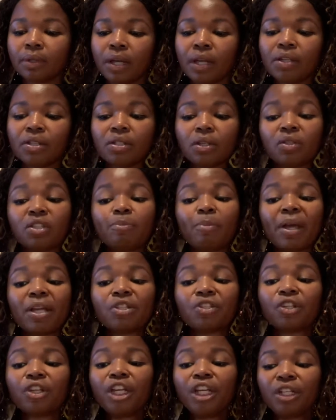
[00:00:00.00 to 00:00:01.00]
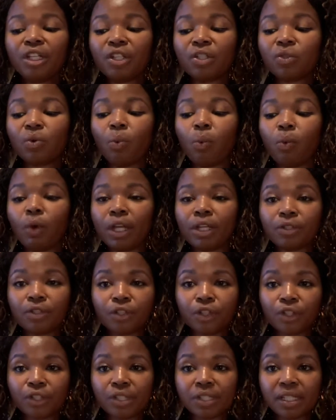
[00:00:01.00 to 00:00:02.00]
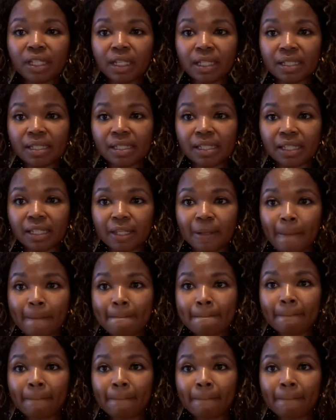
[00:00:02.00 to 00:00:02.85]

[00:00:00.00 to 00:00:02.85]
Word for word: So especially in this winter season,